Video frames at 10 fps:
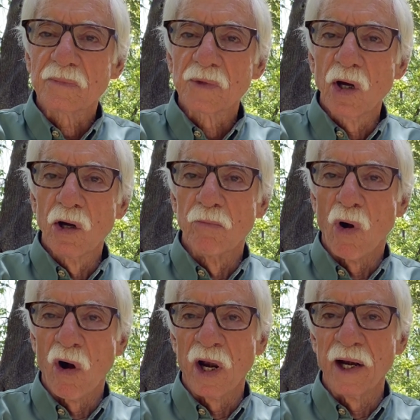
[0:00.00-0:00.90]
Good
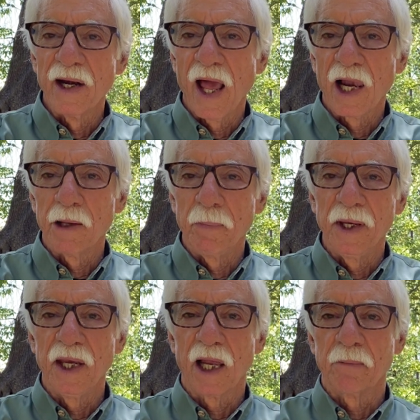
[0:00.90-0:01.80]
morning, LAB
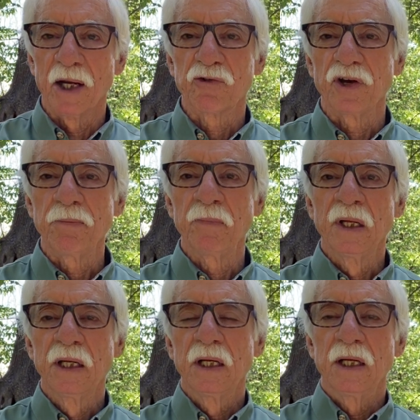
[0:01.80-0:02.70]
Elementary.
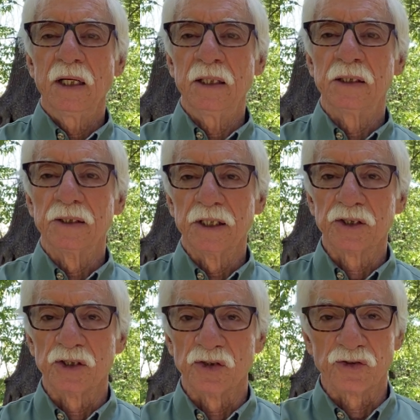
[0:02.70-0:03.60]

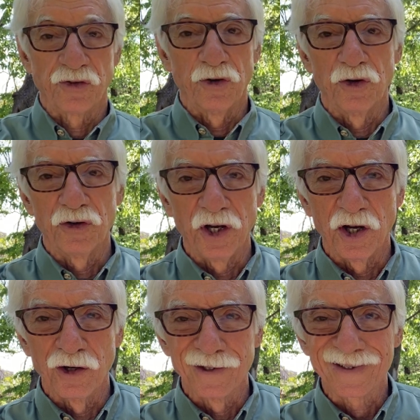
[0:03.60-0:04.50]
This is third
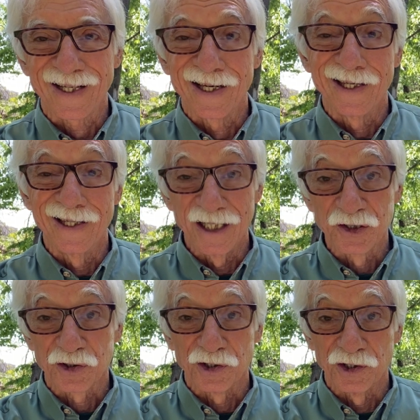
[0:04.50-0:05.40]
year's
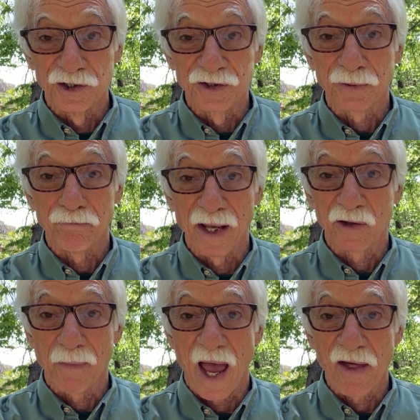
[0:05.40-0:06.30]
Lizards
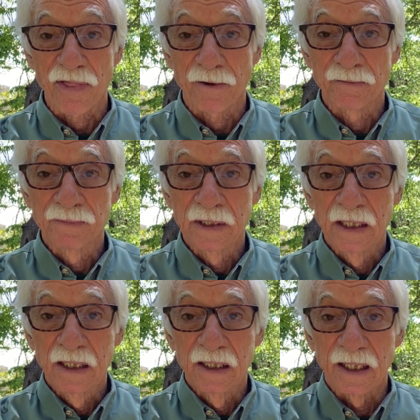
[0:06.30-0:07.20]
Mental Math.
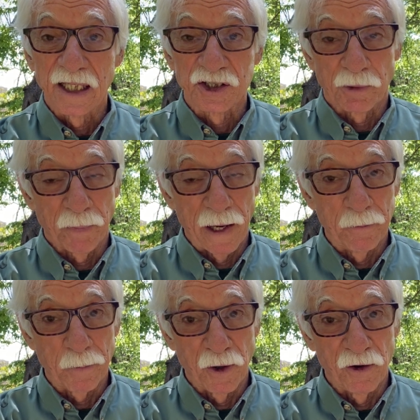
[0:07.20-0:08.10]
Get your
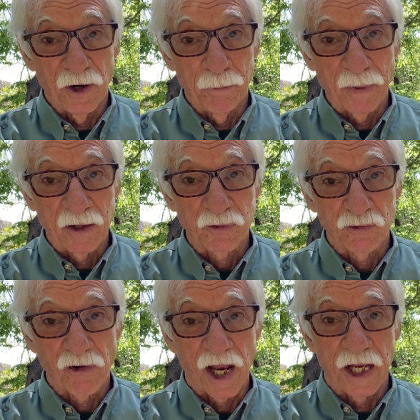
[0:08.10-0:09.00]
paper and
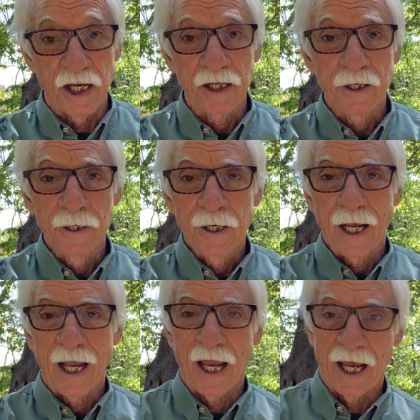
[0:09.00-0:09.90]
pencils ready,
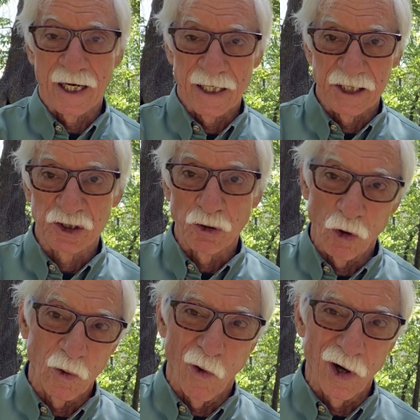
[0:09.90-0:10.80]
and let's go
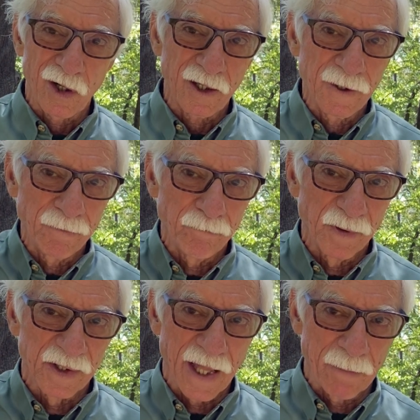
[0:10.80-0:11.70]
to work,
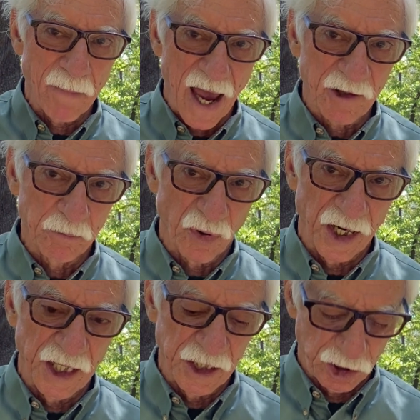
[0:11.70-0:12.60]
build that math
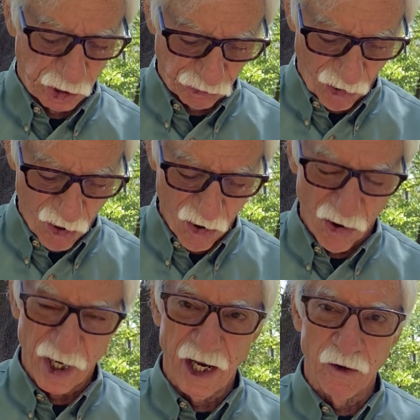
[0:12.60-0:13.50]
brain
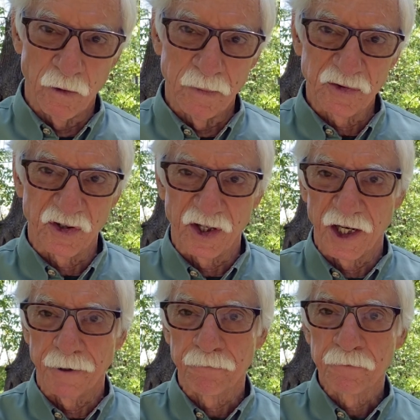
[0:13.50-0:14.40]
strong here with Mr. T.